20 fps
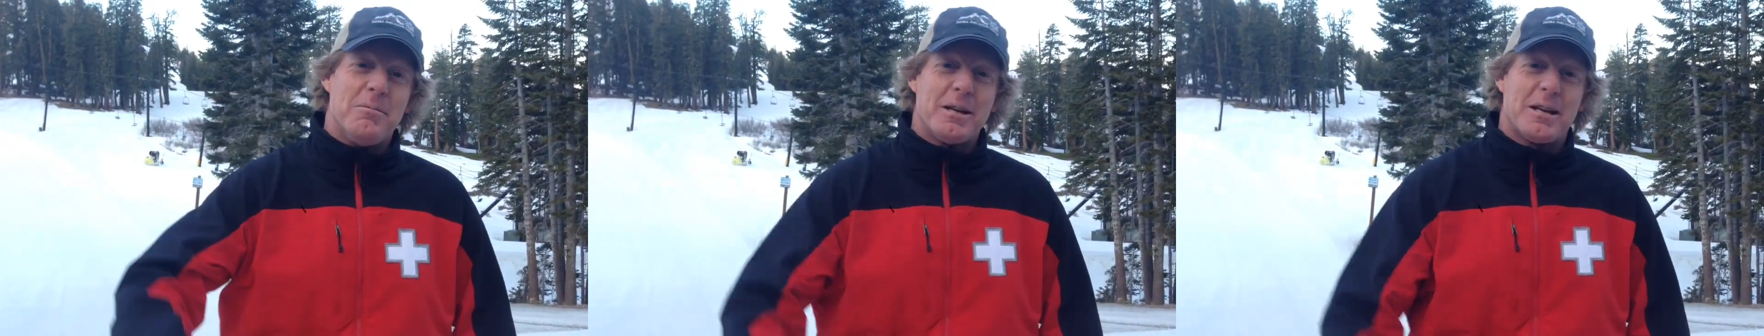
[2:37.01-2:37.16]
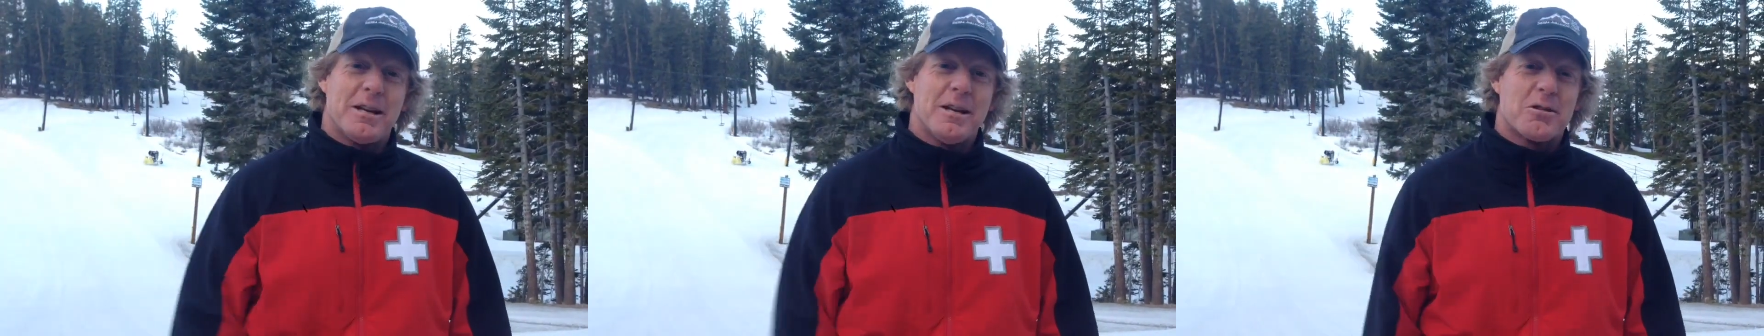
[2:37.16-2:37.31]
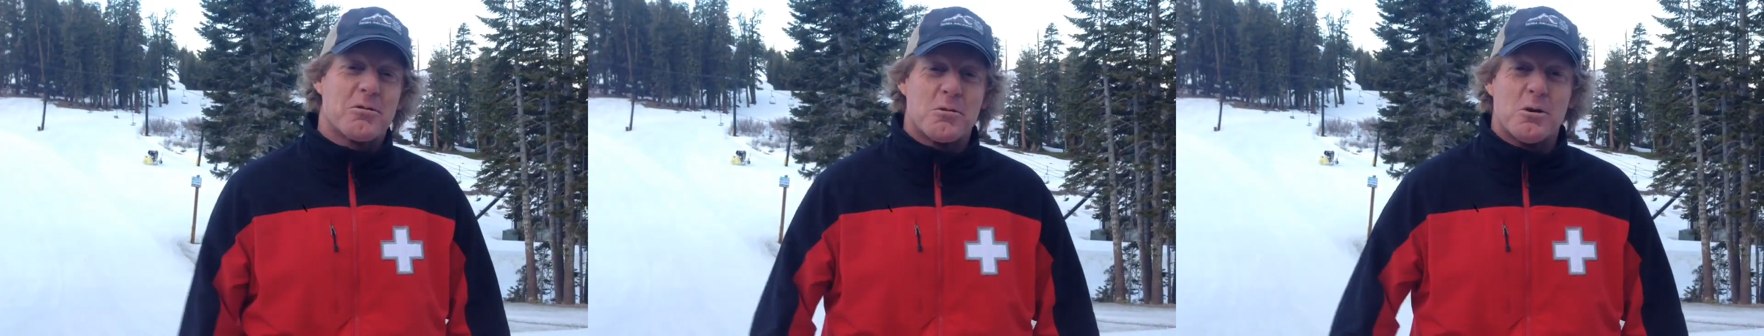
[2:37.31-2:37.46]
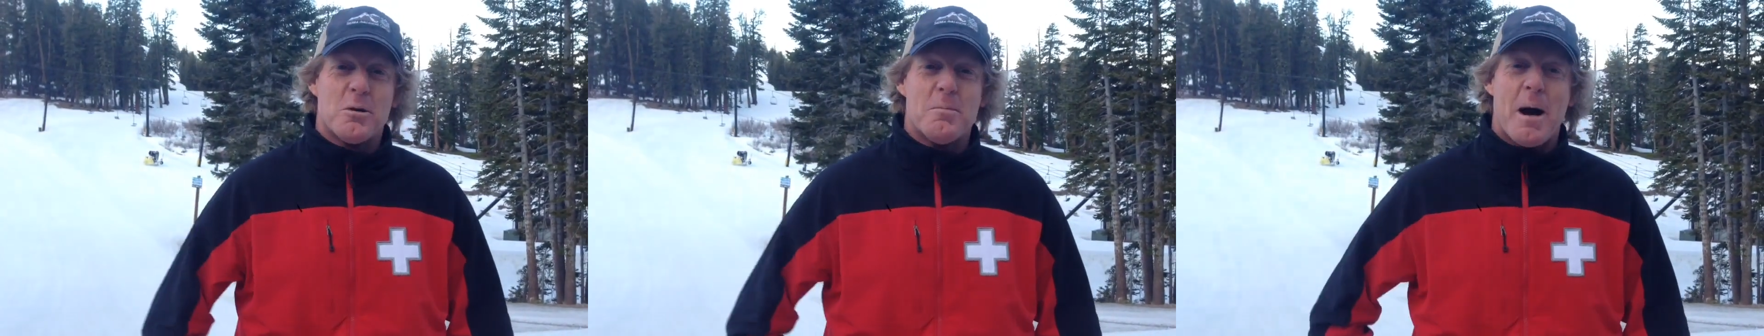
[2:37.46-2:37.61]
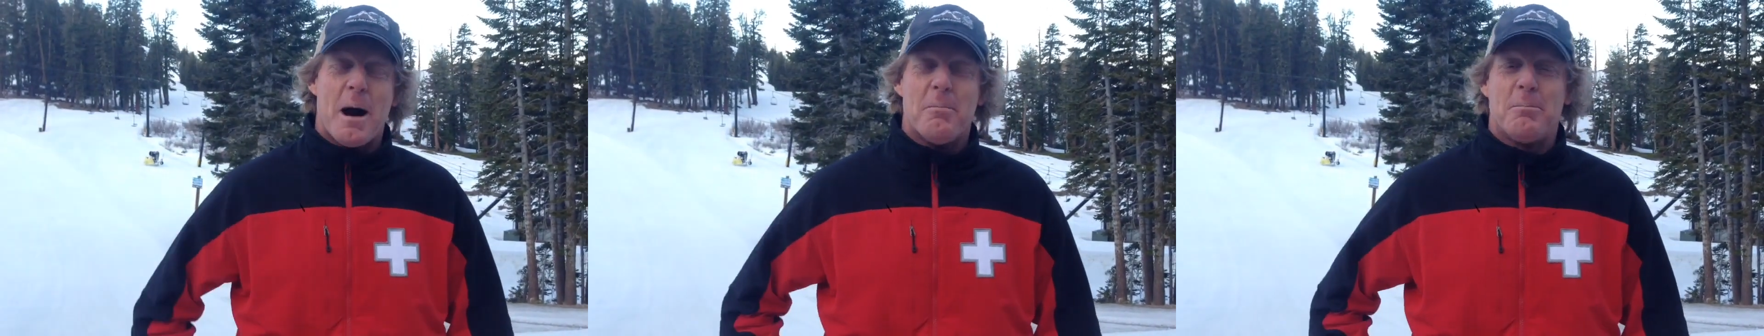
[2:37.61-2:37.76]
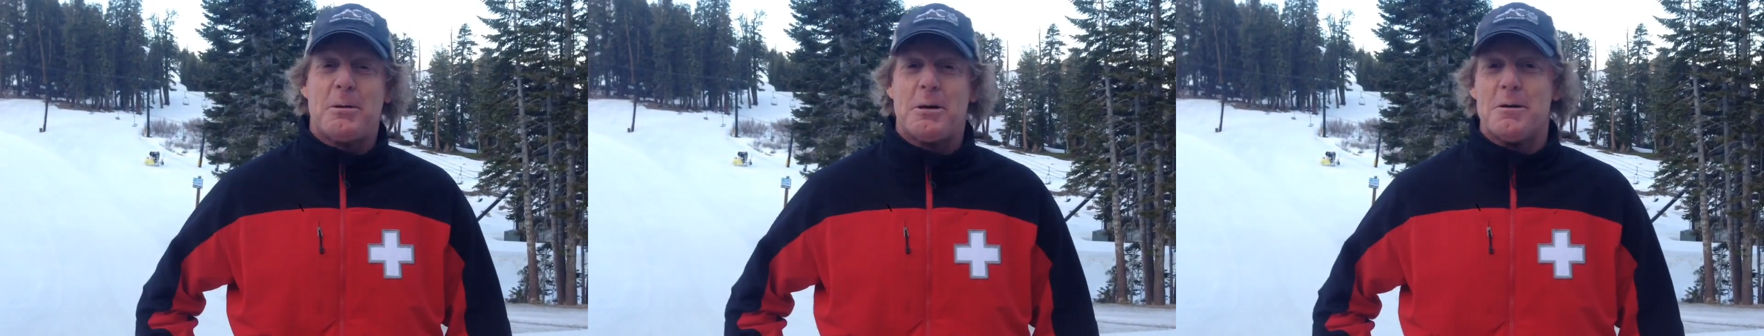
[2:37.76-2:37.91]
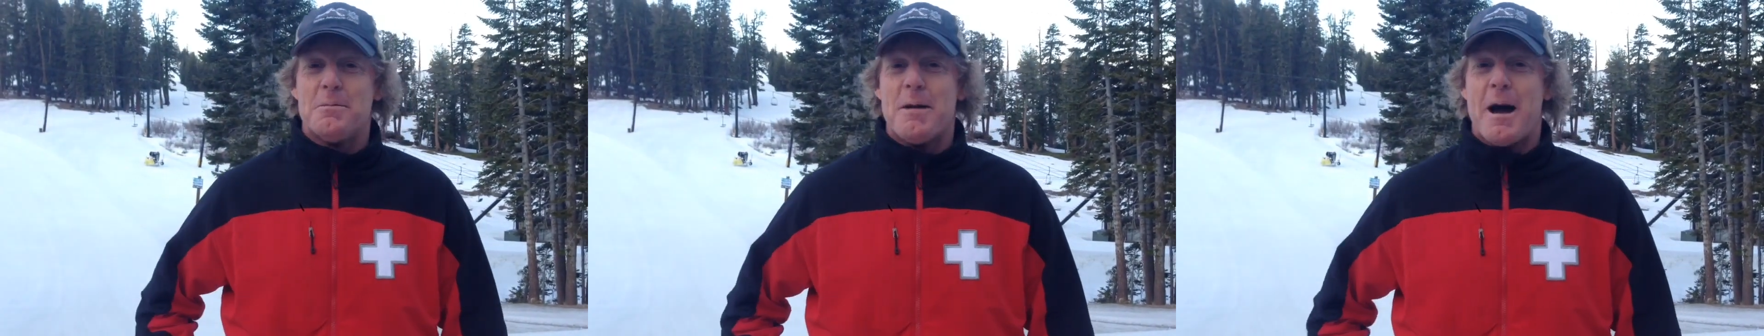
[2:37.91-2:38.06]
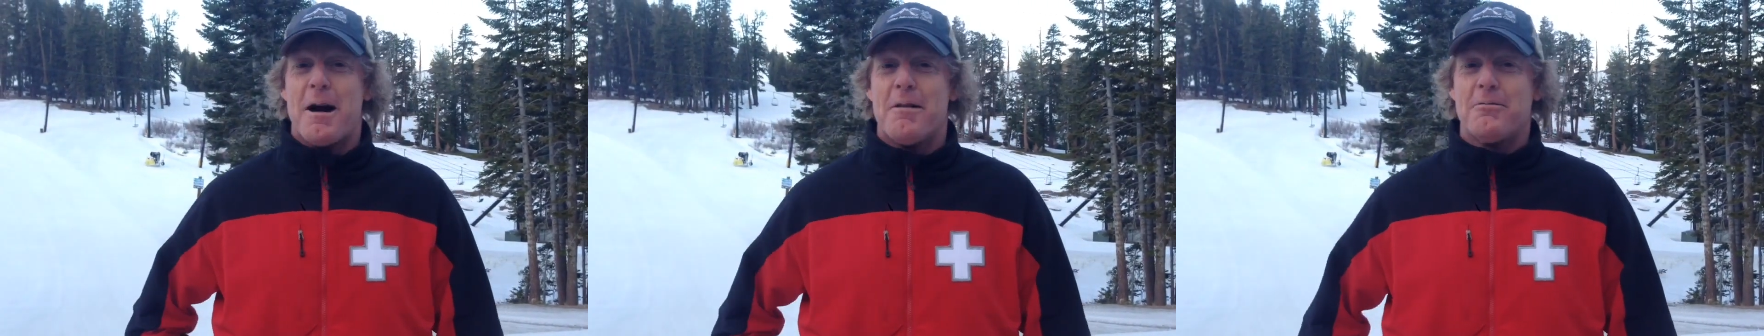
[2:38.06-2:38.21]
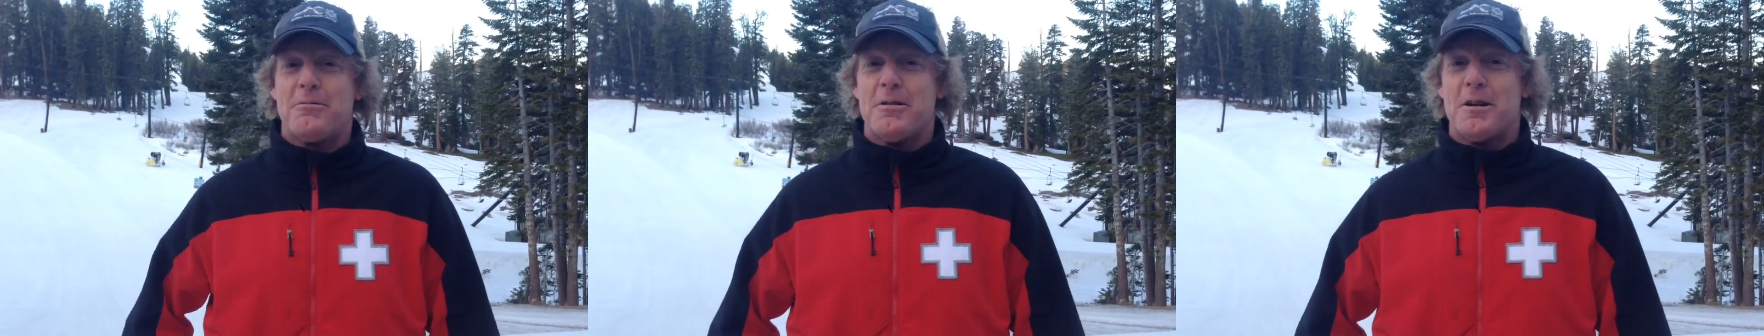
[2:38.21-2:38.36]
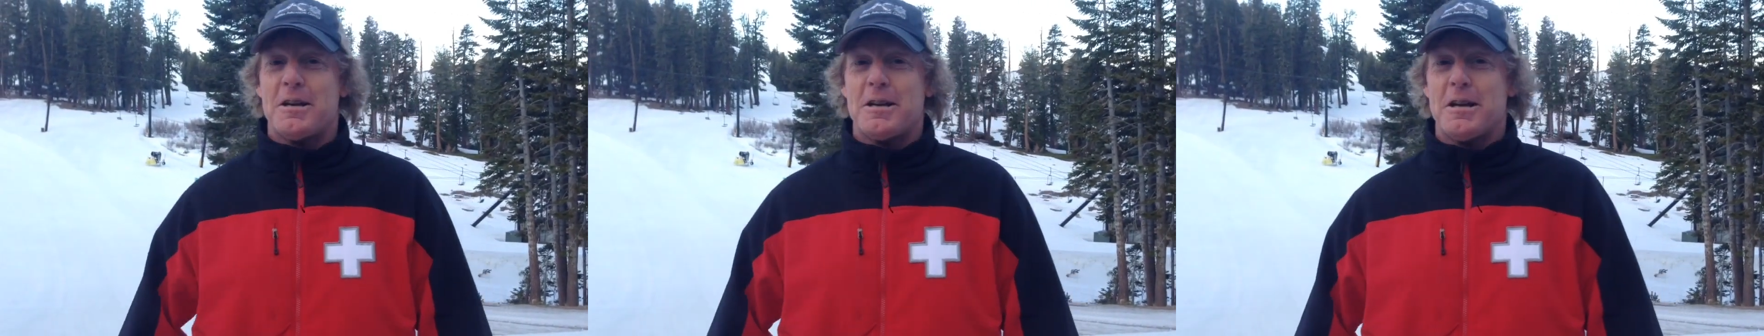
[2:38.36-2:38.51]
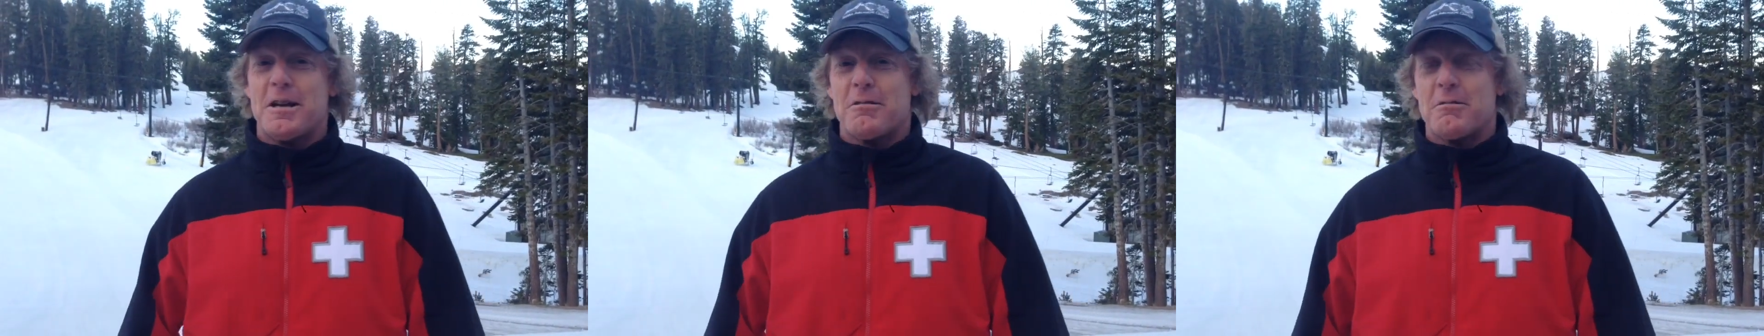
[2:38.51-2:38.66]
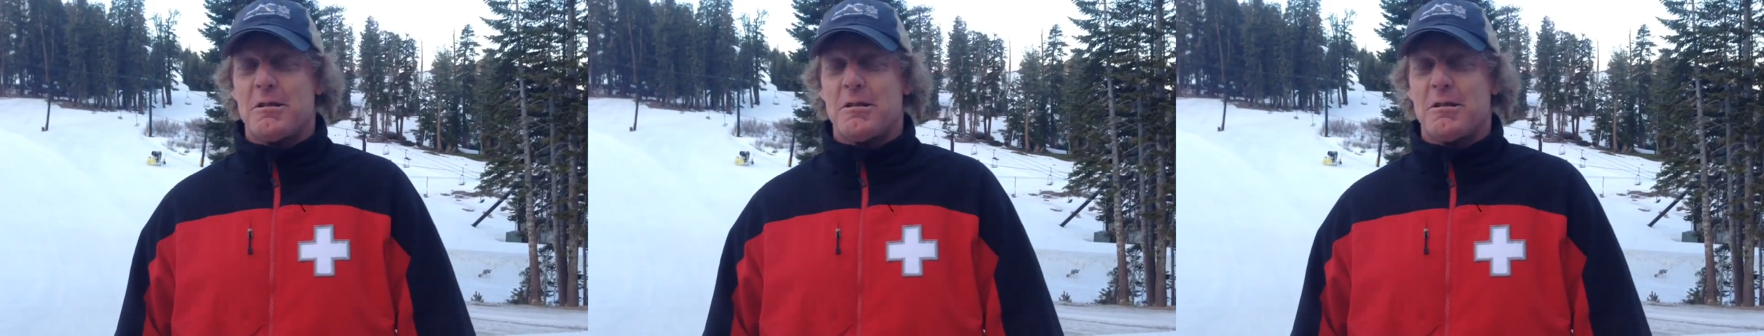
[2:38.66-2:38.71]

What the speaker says: because we're about pure mountain fun here,